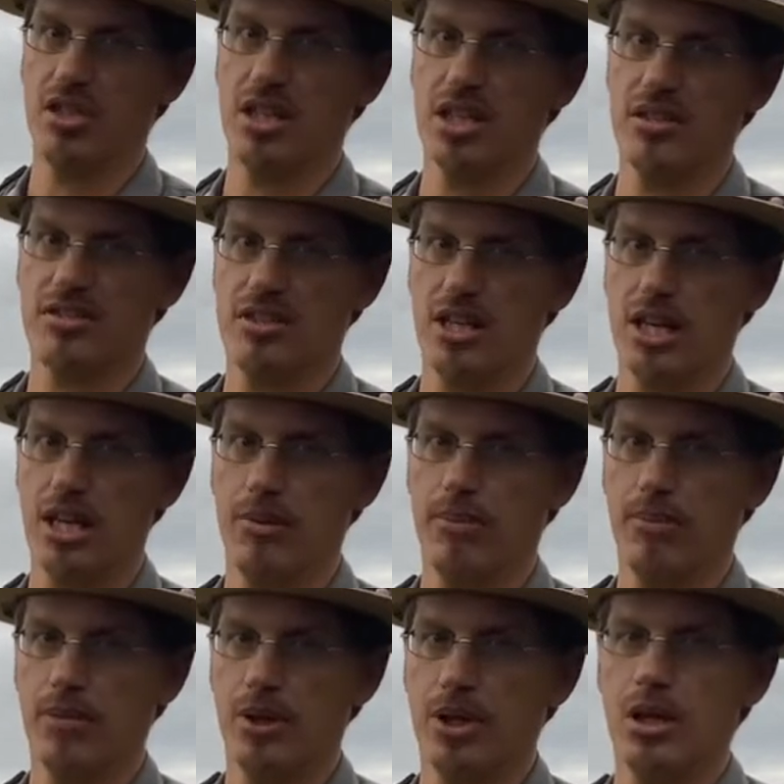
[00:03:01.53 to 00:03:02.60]
D.C.
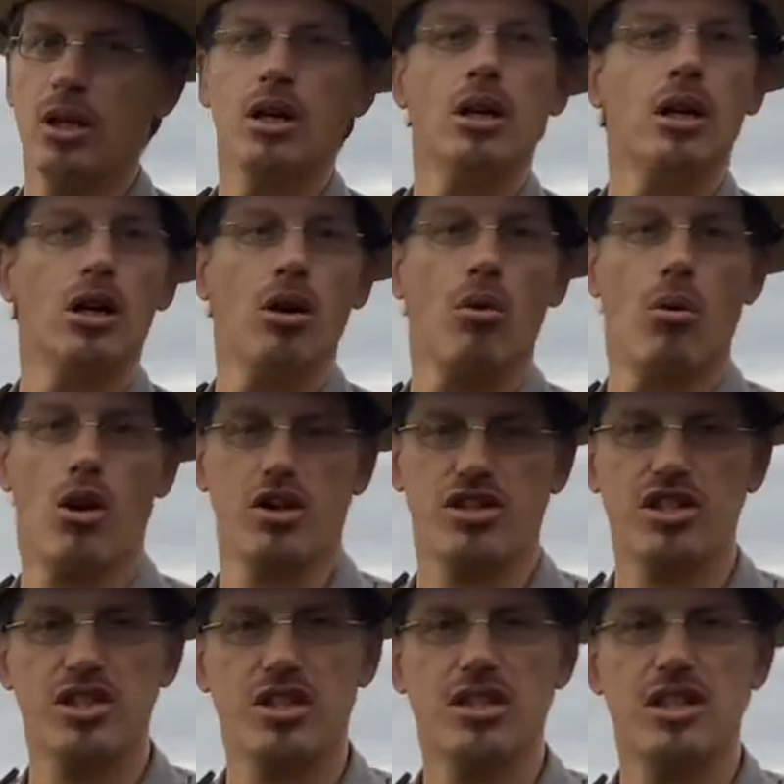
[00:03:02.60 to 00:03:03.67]

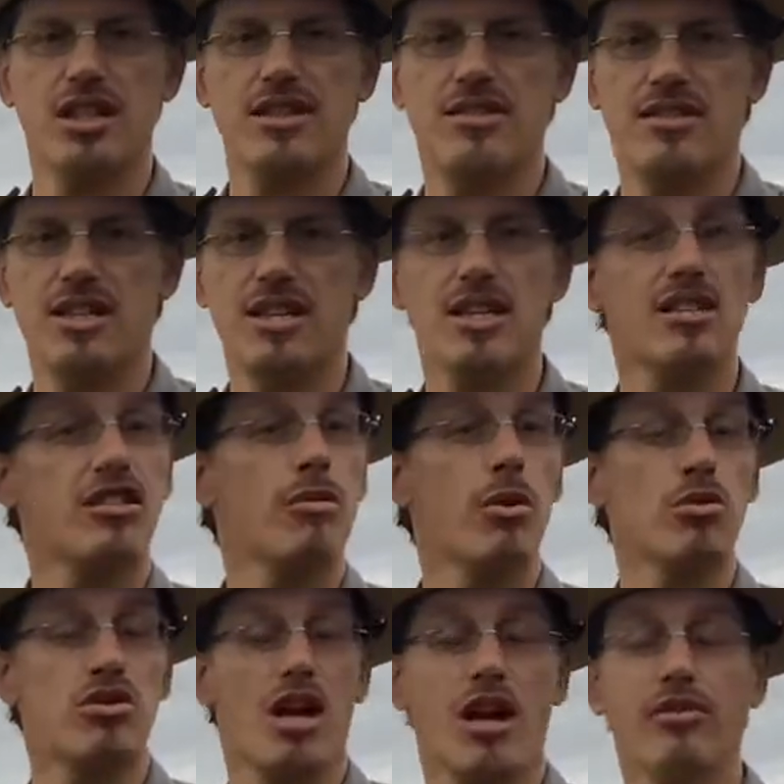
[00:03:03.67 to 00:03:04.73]
Washington, D.C. is the
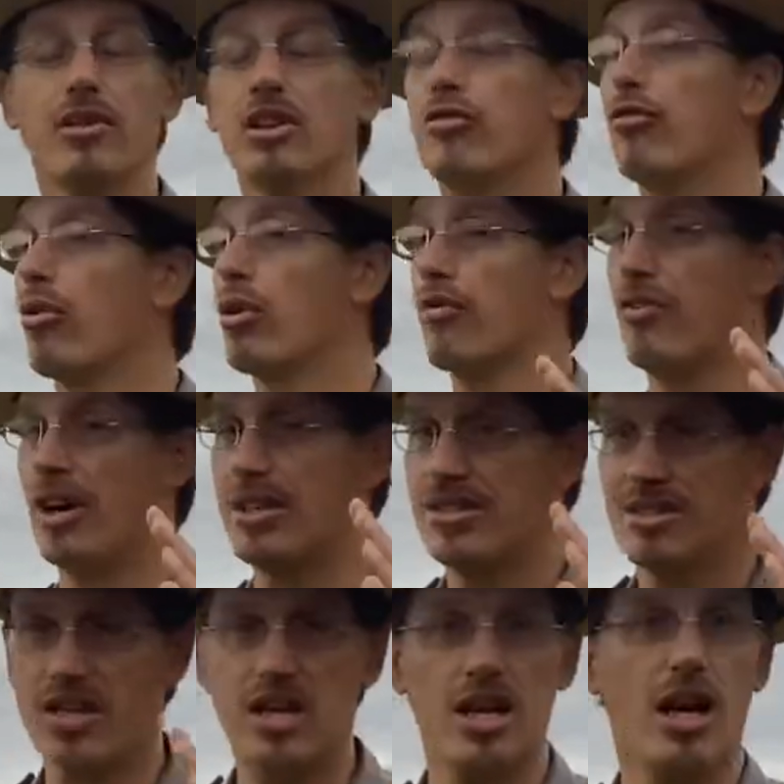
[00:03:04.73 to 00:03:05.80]
most heavily fortified
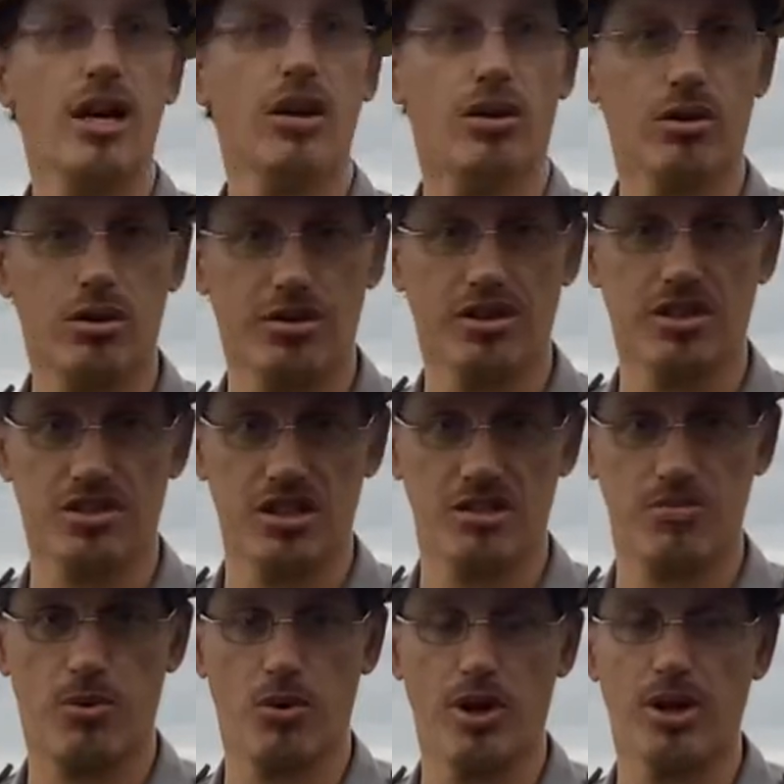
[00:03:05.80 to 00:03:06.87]
city on earth at this
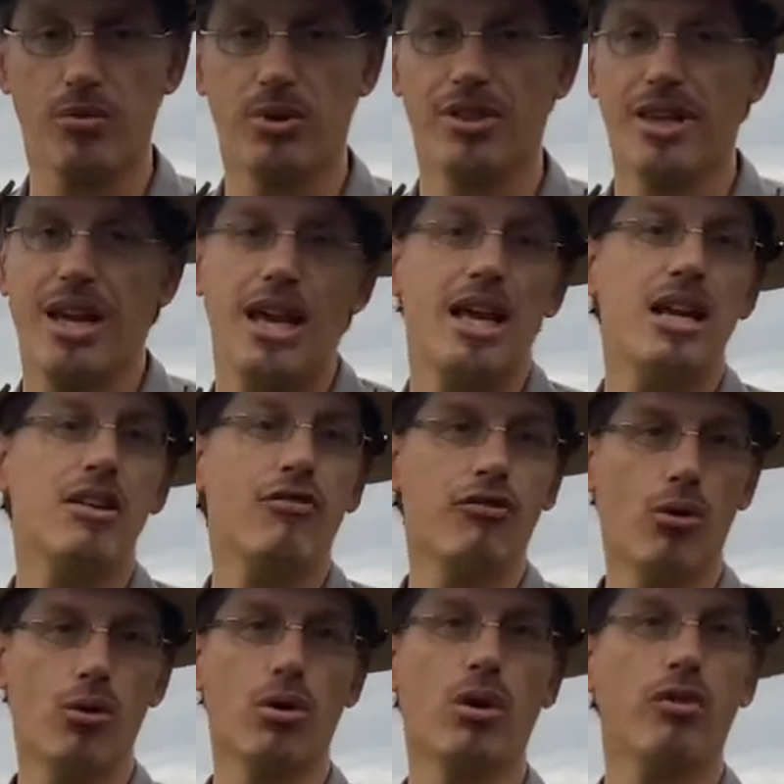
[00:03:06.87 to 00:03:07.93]
point, with
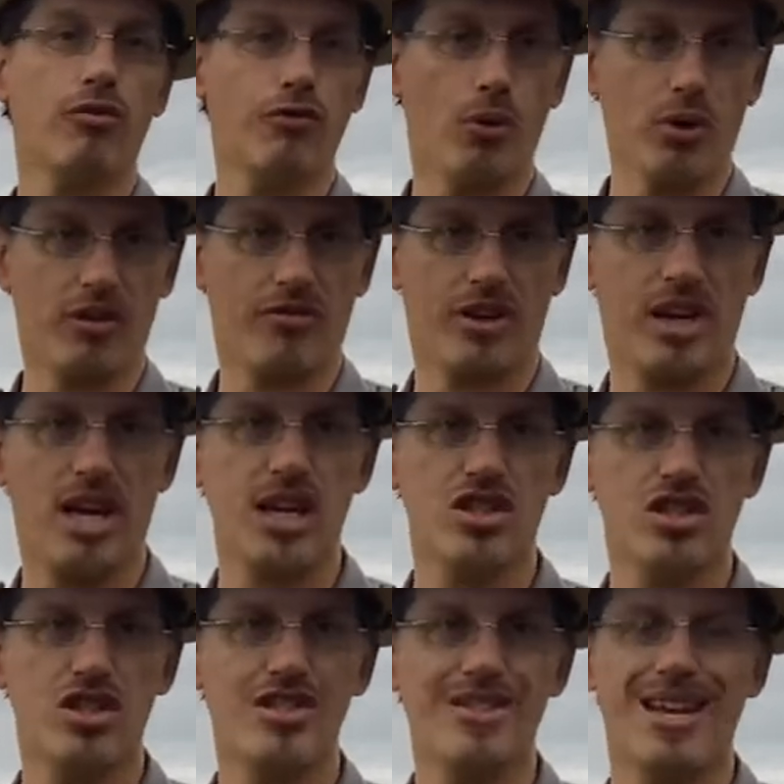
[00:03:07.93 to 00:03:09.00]
84
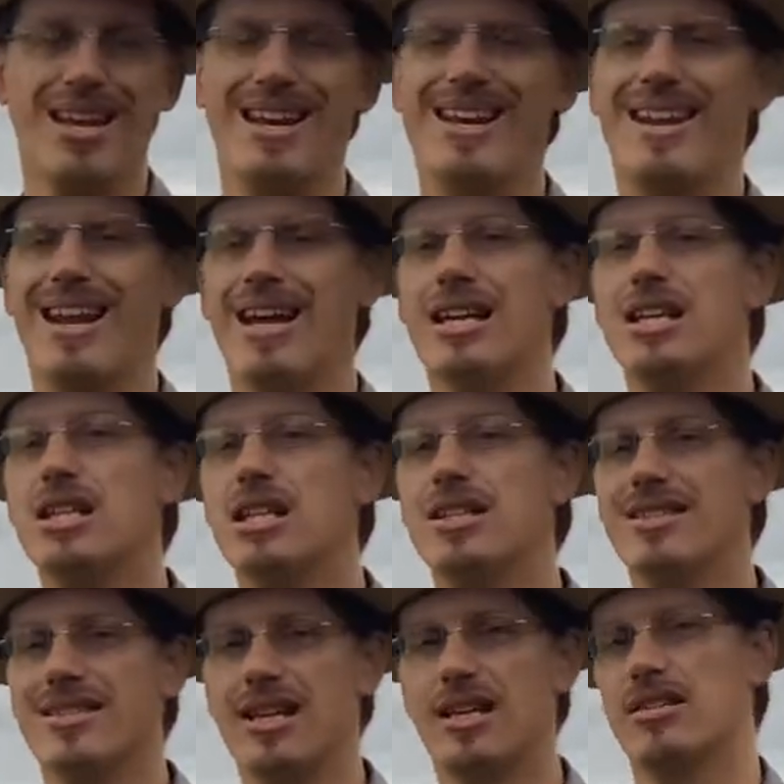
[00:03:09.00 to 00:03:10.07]
fortifications and
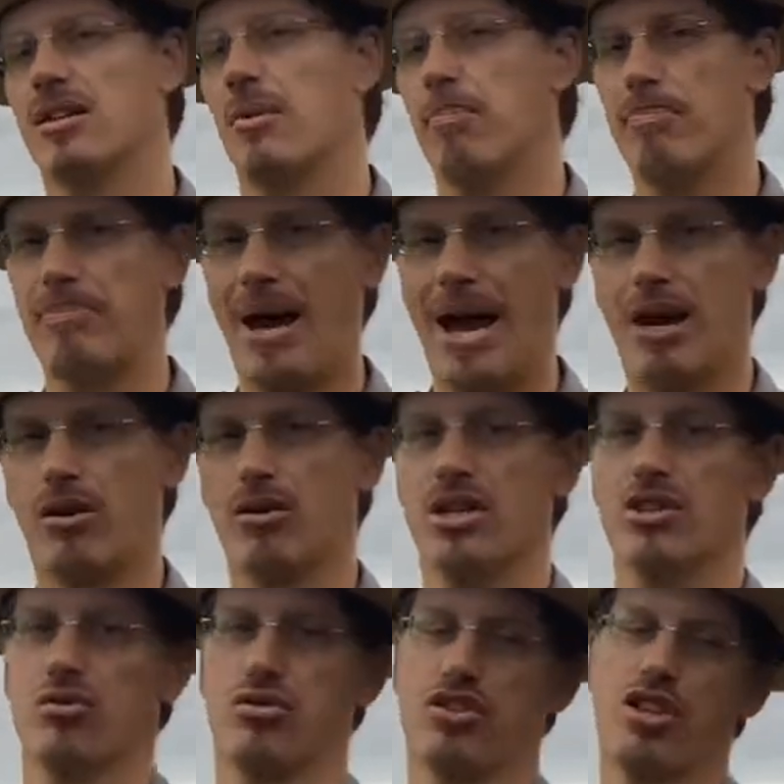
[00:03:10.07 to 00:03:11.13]
96
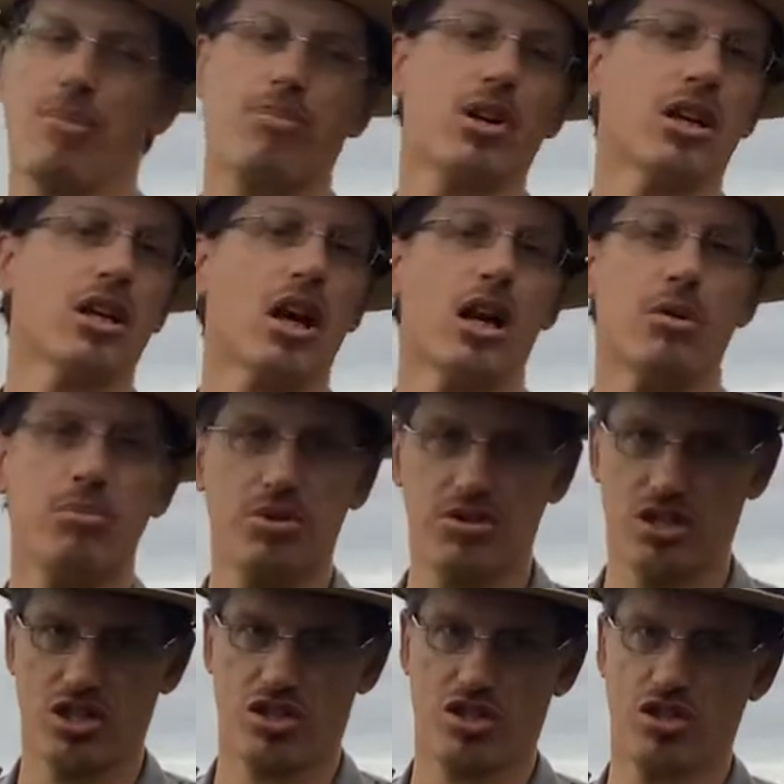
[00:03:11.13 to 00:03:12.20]
batteries or separate gun
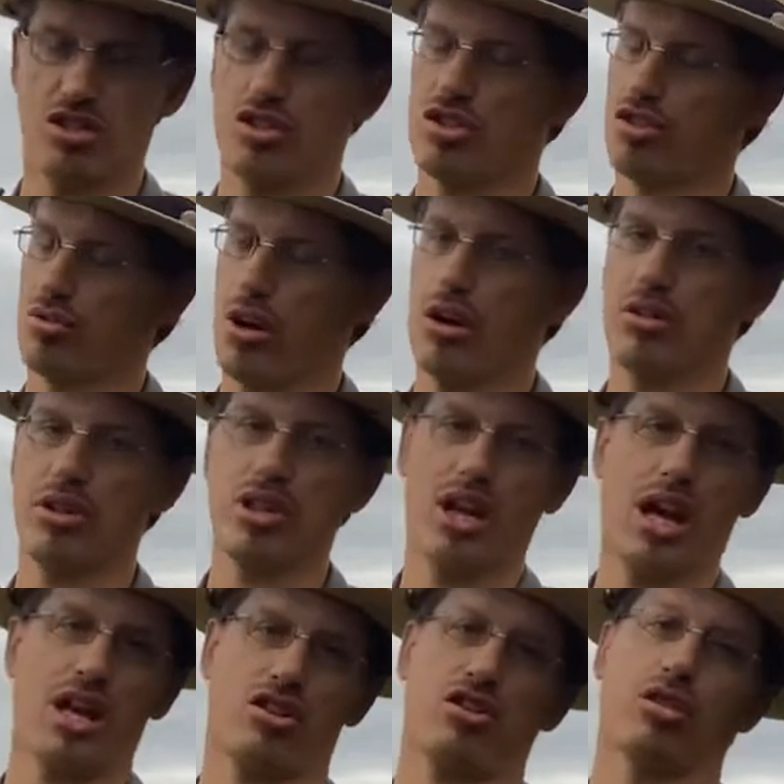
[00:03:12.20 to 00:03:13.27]
positions surrounding the
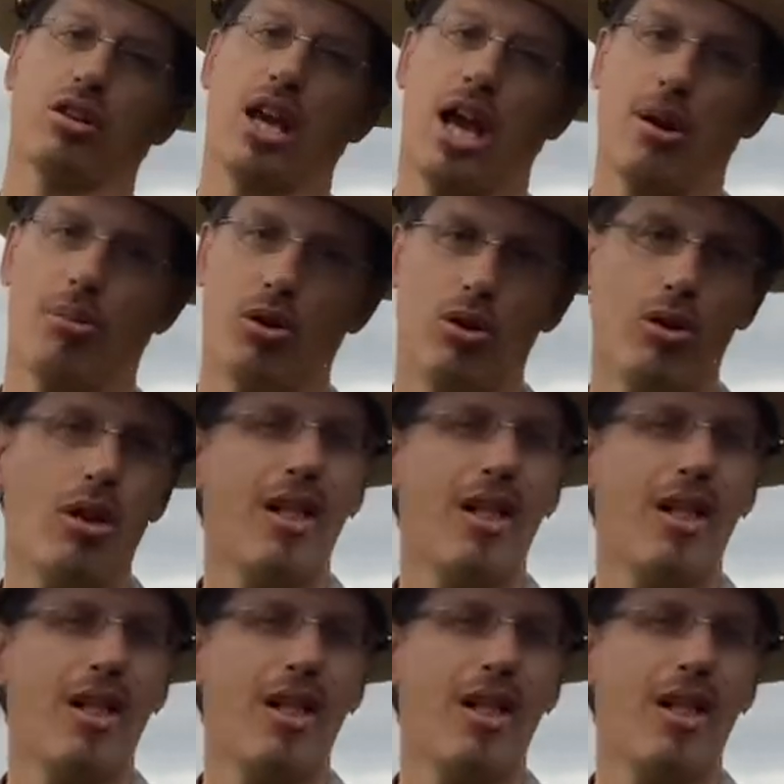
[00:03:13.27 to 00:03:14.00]
national capital.